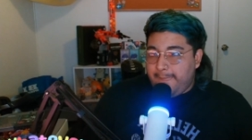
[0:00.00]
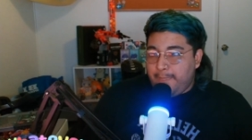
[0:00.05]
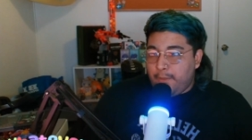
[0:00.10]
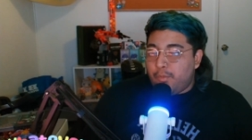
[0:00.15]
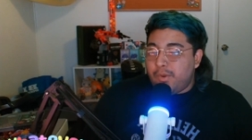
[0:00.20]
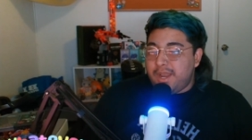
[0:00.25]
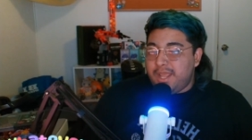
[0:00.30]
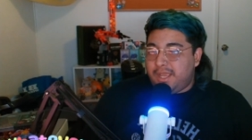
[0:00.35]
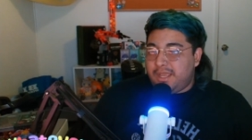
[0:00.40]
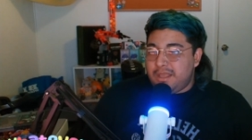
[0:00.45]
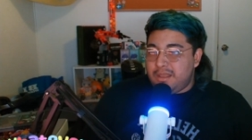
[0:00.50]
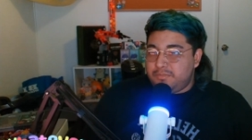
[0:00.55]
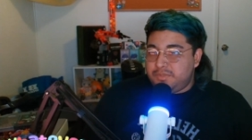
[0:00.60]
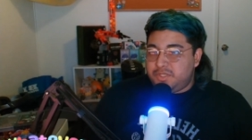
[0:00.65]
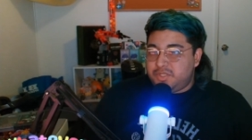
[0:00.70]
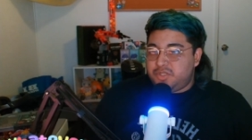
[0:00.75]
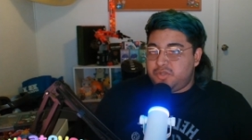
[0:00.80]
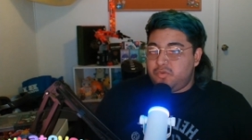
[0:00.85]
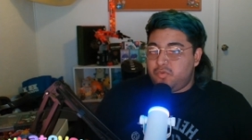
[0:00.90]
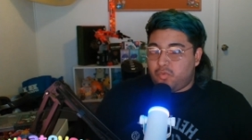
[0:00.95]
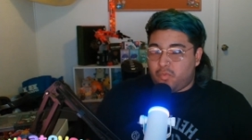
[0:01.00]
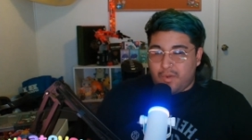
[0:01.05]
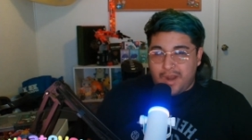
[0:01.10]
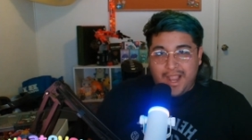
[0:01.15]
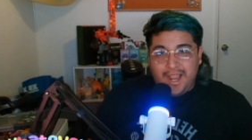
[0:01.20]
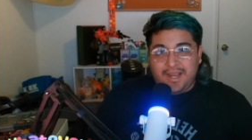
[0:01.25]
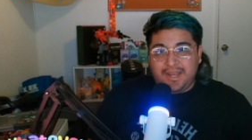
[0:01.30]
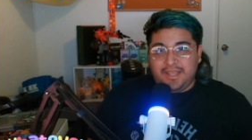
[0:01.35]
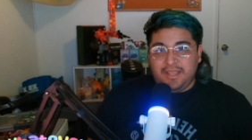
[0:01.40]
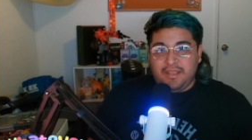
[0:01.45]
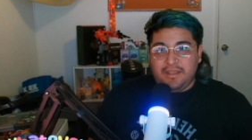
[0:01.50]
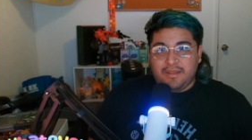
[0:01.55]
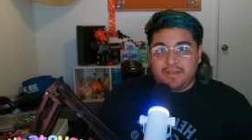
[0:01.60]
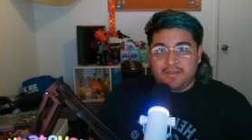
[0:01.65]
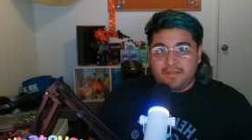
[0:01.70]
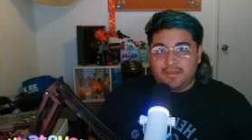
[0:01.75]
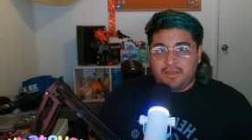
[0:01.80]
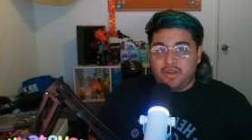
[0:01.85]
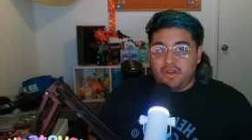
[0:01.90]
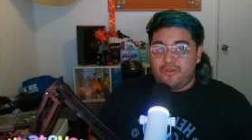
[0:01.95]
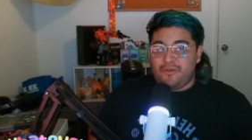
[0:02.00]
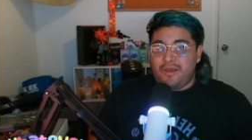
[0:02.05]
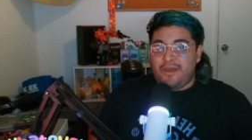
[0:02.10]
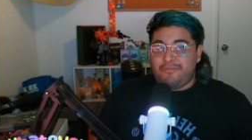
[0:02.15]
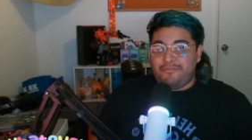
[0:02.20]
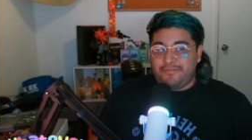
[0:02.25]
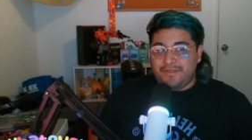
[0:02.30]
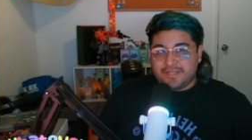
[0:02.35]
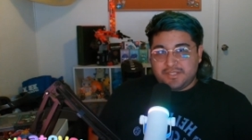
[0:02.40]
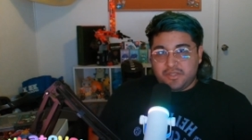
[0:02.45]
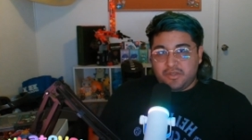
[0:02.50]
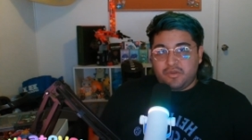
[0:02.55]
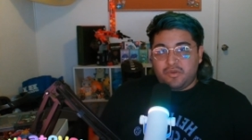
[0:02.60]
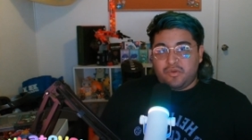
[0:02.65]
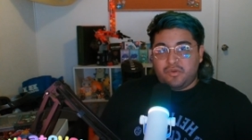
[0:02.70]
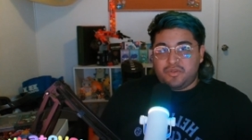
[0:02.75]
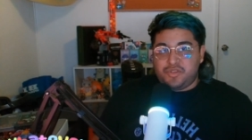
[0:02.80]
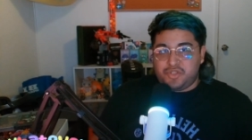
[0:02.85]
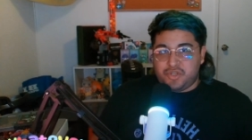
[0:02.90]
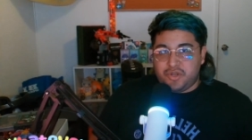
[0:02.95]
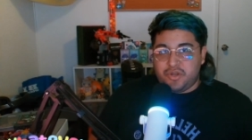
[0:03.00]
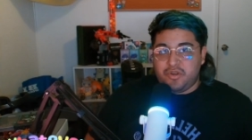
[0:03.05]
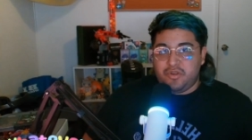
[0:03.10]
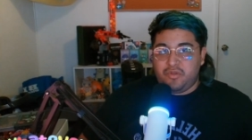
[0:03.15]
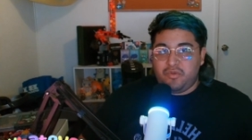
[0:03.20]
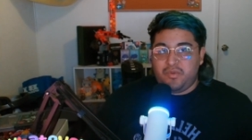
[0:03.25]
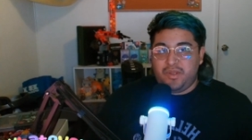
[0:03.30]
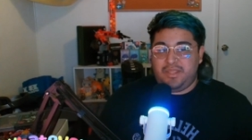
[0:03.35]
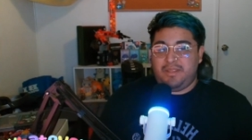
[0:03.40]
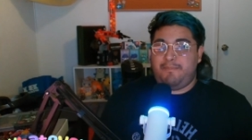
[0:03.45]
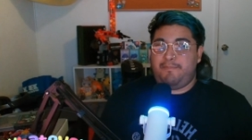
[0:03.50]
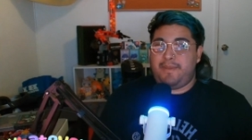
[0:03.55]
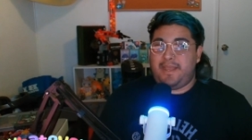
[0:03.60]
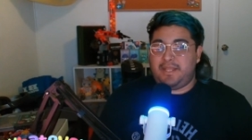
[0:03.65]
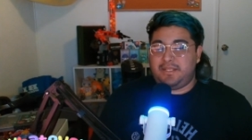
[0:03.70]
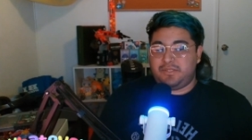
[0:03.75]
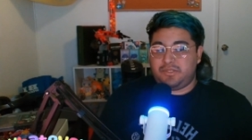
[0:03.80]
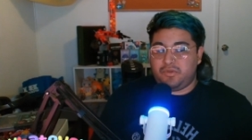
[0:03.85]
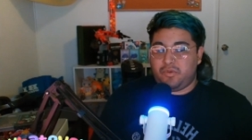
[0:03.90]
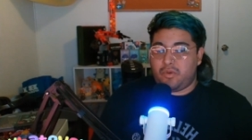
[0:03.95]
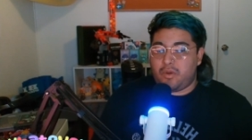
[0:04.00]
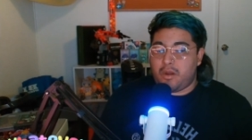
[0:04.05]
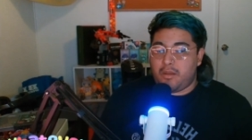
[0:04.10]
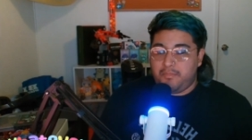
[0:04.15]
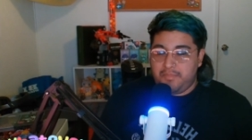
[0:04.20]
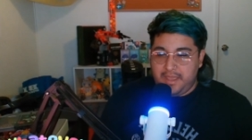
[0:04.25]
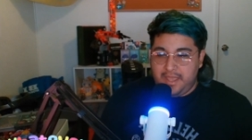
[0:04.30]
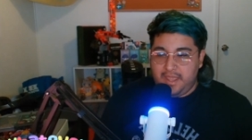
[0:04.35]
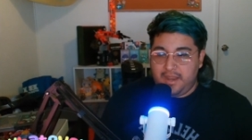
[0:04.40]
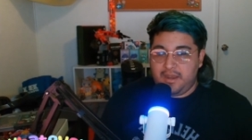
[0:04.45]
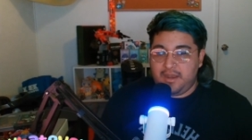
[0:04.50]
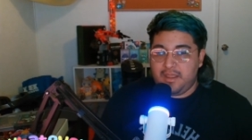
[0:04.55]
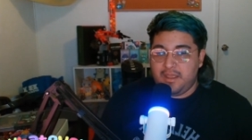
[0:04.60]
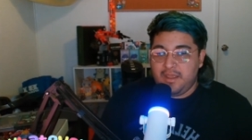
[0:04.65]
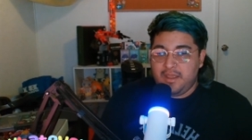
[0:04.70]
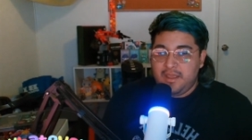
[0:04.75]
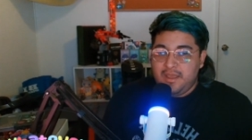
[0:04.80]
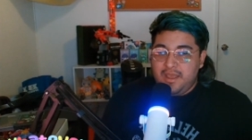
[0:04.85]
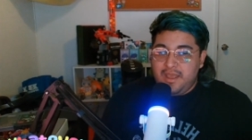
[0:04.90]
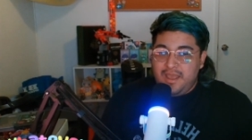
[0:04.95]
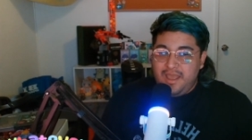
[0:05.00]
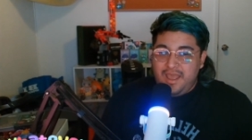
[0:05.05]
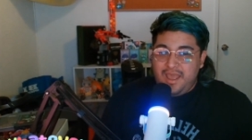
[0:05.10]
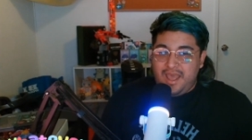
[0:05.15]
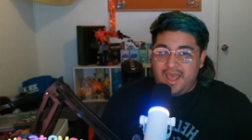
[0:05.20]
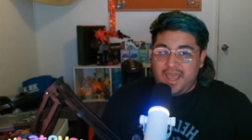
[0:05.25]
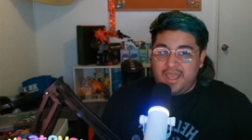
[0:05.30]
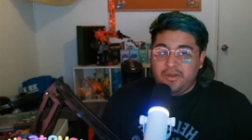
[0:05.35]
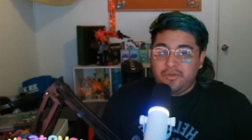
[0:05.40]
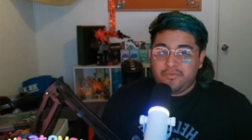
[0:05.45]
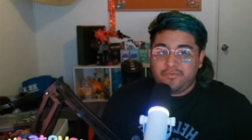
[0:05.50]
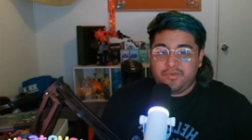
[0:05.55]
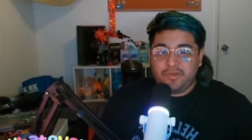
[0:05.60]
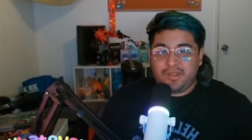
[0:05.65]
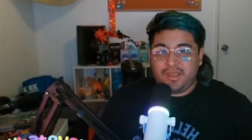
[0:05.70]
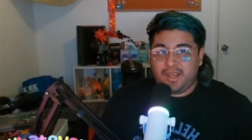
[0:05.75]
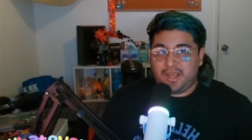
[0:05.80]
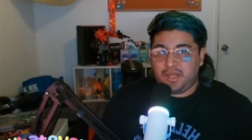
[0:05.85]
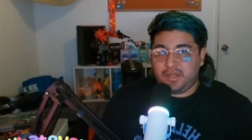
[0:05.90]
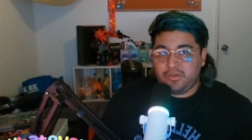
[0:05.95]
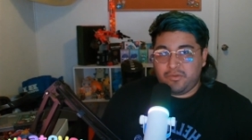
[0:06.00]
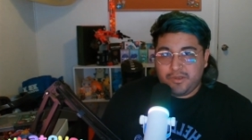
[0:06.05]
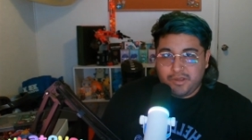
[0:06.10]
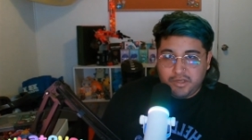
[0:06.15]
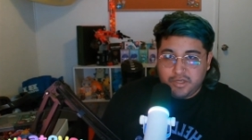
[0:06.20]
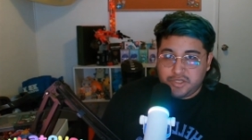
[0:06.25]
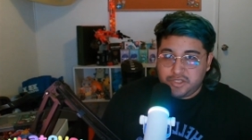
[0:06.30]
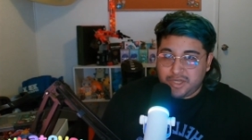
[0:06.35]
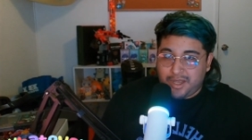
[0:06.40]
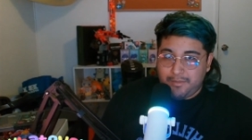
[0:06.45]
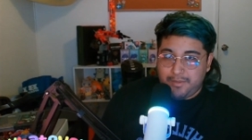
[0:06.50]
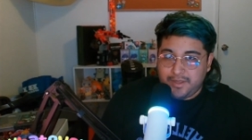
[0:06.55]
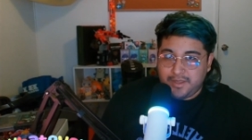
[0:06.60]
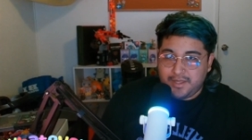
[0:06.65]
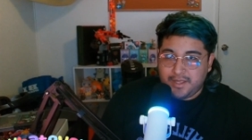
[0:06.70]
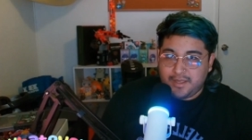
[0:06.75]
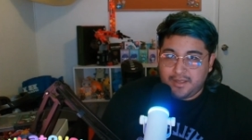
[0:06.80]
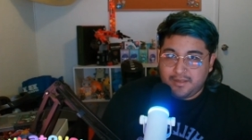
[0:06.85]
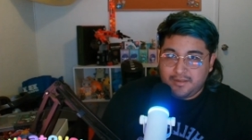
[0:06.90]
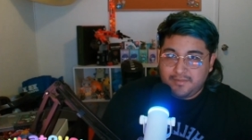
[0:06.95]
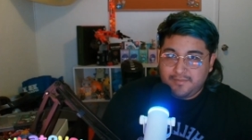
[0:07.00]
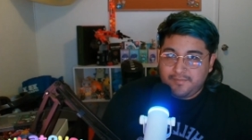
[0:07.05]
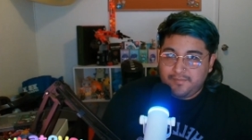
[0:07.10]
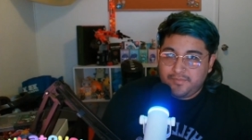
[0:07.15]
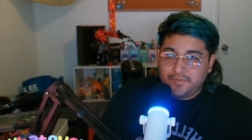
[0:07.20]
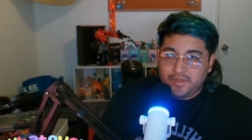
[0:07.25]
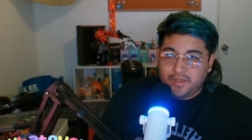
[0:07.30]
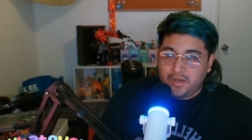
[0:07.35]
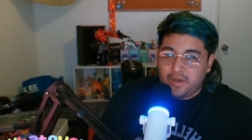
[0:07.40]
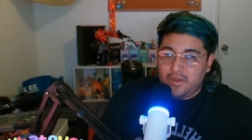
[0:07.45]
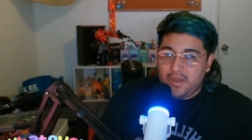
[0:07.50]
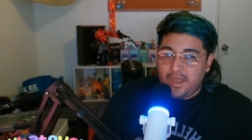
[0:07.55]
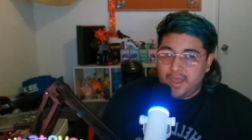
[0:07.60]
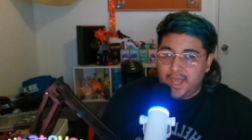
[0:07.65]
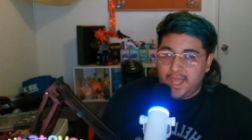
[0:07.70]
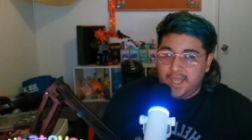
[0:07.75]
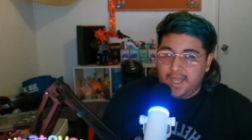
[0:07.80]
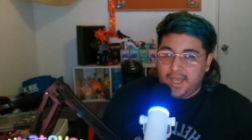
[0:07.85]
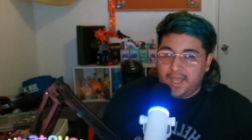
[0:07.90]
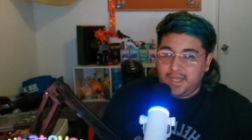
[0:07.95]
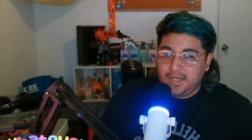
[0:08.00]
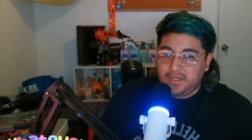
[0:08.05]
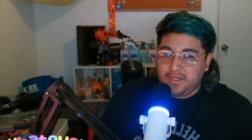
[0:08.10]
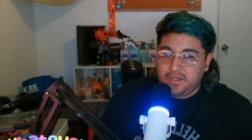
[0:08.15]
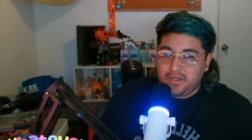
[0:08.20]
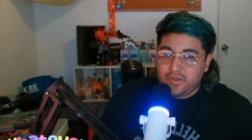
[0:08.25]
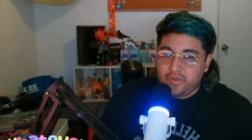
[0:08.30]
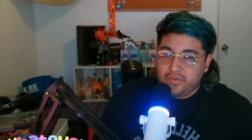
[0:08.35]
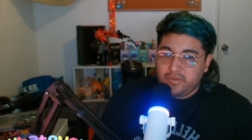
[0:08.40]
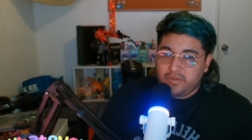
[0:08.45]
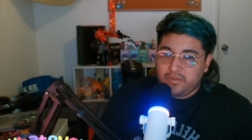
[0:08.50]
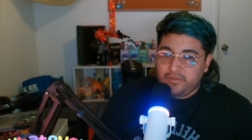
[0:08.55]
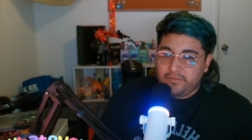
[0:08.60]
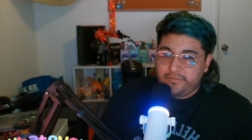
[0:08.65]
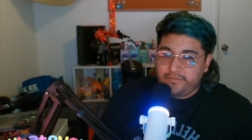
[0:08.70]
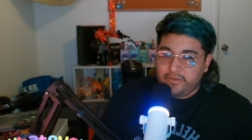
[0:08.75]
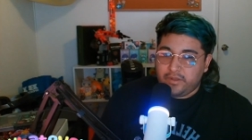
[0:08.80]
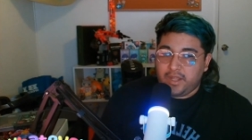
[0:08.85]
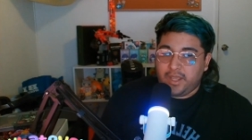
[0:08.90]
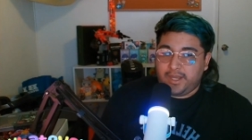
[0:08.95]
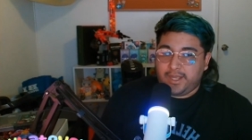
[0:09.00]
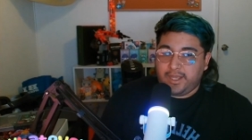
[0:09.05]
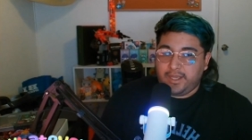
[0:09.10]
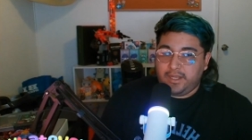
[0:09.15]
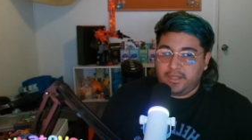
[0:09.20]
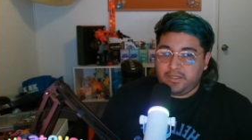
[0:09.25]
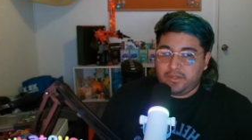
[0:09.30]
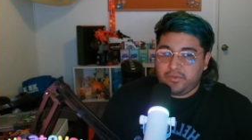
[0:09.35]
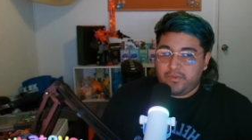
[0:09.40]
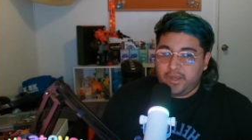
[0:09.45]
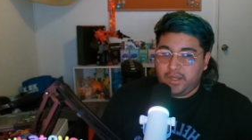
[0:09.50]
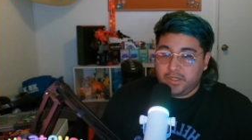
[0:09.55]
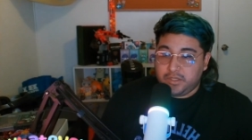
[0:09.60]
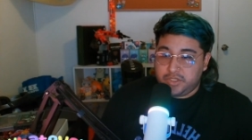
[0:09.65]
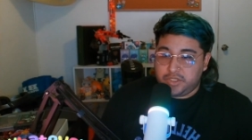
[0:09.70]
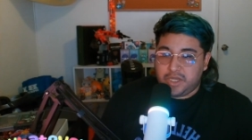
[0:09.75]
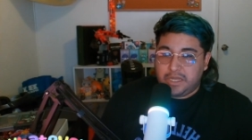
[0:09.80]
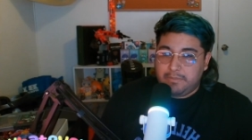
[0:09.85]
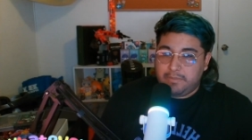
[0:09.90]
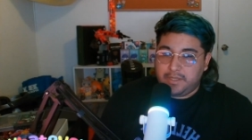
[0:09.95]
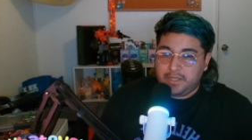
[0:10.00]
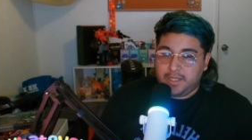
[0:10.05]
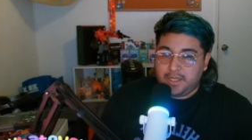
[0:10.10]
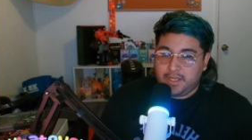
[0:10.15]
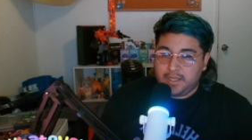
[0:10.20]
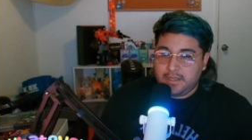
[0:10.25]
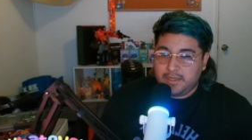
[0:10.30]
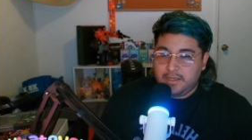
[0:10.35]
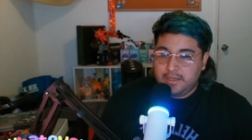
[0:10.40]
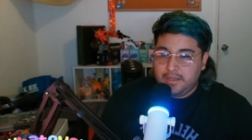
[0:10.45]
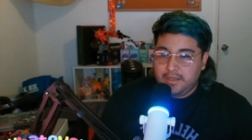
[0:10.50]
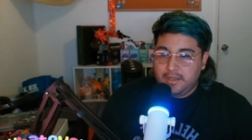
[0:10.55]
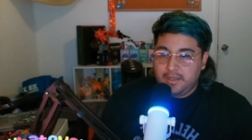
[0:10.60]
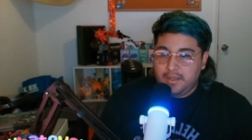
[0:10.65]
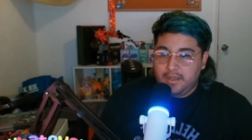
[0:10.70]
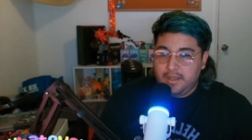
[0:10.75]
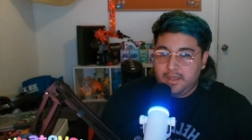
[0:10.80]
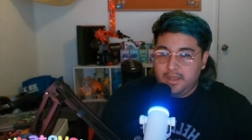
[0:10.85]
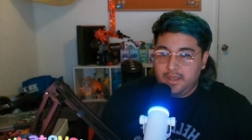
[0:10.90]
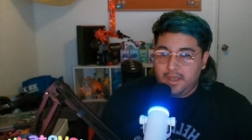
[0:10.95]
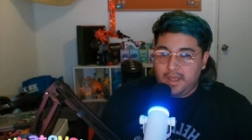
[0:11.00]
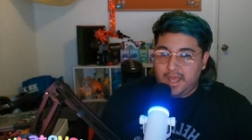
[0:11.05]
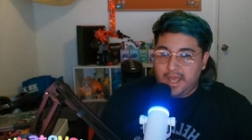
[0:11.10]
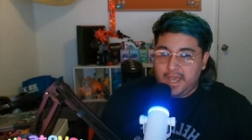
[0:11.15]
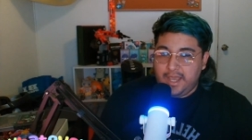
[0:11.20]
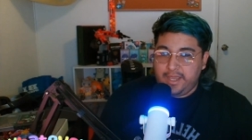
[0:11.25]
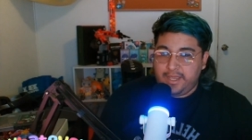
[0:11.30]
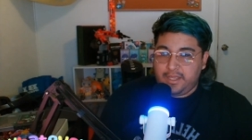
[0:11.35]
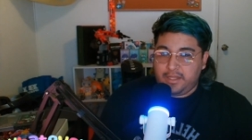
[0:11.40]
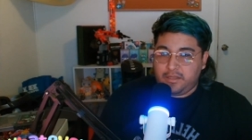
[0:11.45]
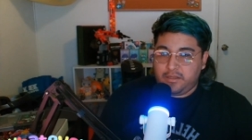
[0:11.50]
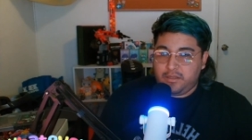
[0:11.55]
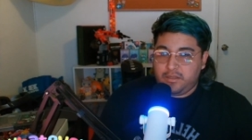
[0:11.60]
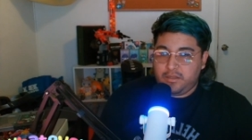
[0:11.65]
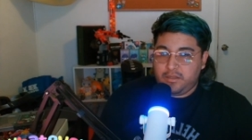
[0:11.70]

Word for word: when it comes to writing, you know, a physical journal with a pencil or a pen, I don't feel like I do a good job at that. You know, I, I, I don't feel like I do a good job at that. I